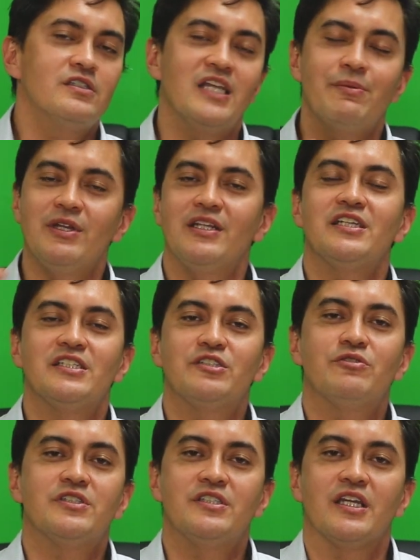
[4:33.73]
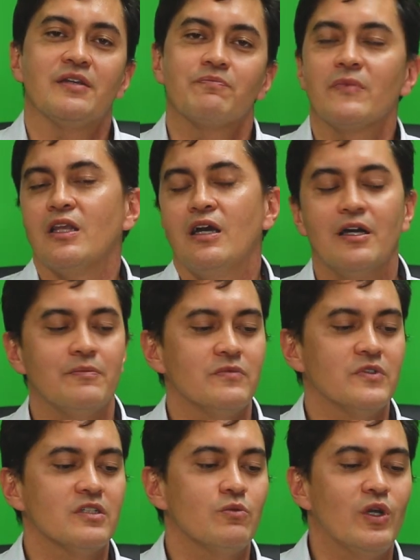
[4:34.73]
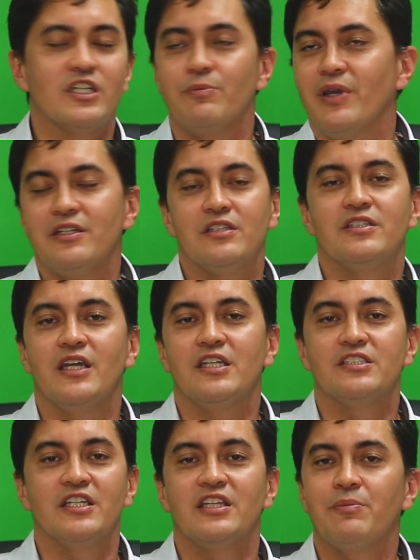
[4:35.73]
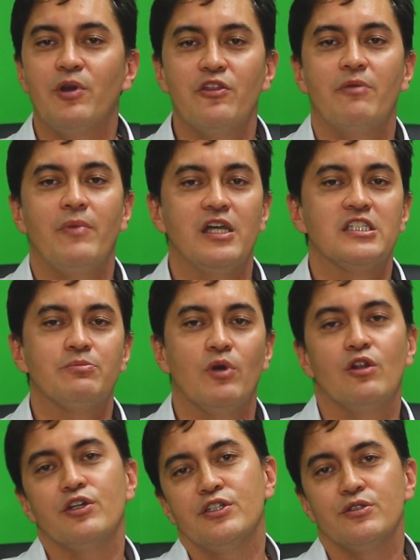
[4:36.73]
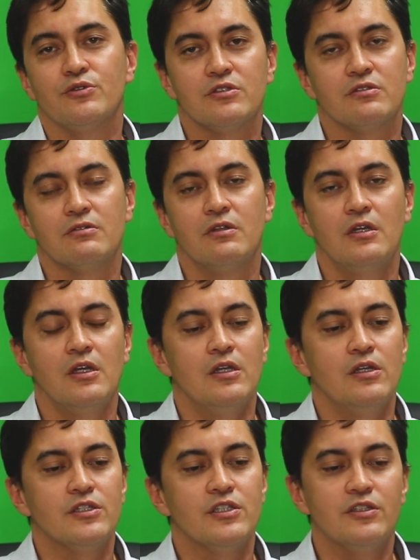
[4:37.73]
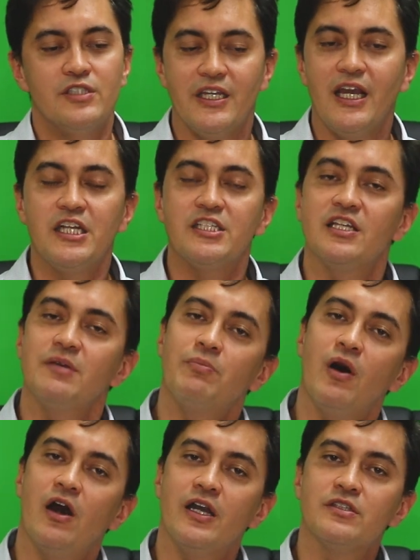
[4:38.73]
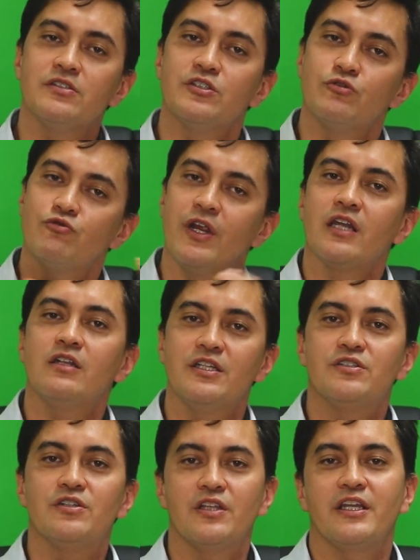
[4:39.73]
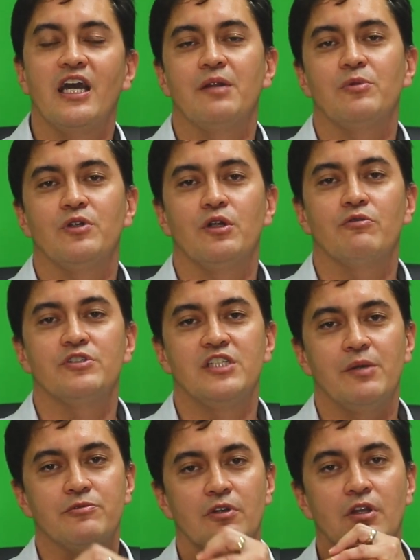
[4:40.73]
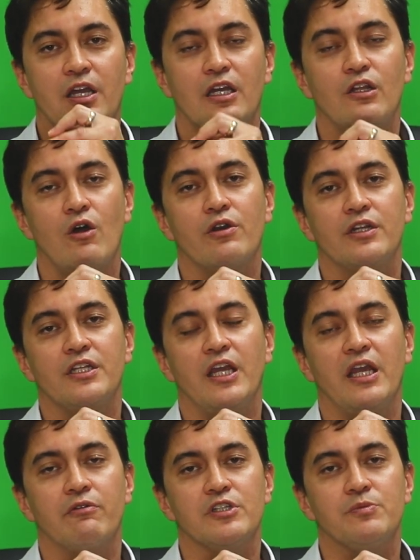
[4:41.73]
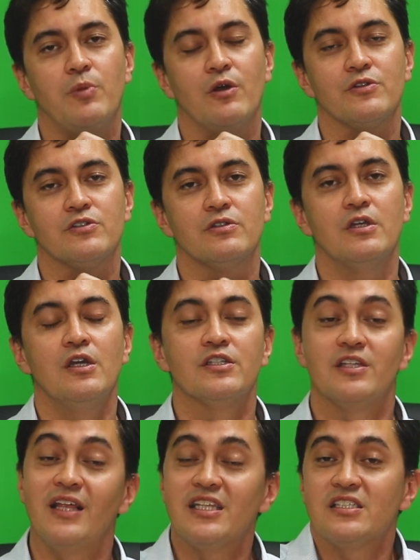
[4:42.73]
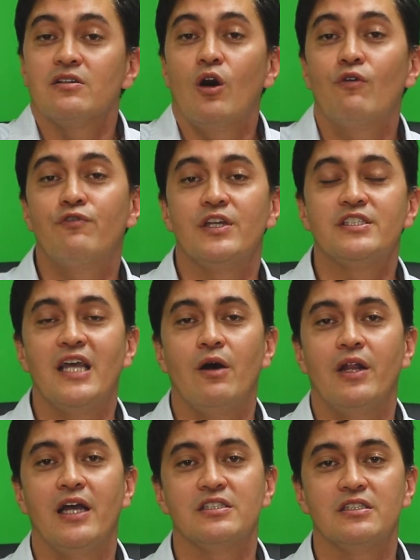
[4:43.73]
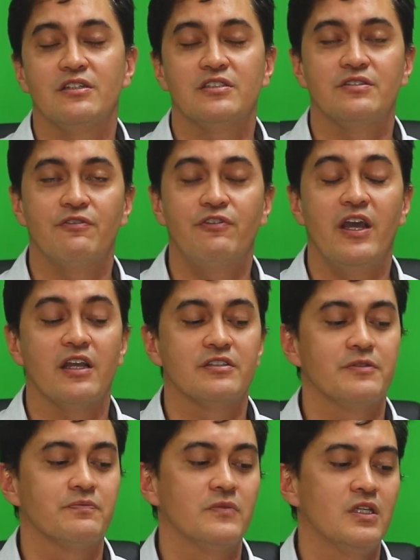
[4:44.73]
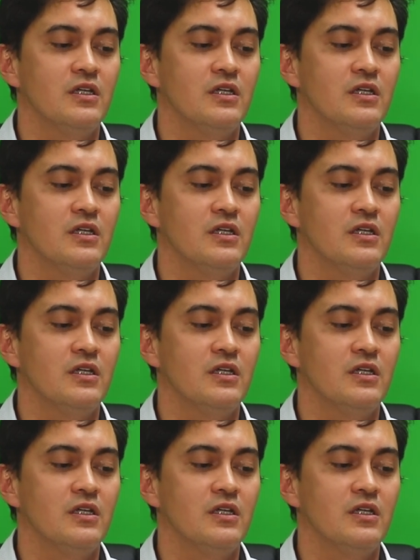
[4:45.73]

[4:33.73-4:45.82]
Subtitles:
CBD is interesting. When compared to THC, they're both amazing molecules. So THC binds directly to the cannabinoid receptor, like a lock and key response. So that's obvious how it has its effect.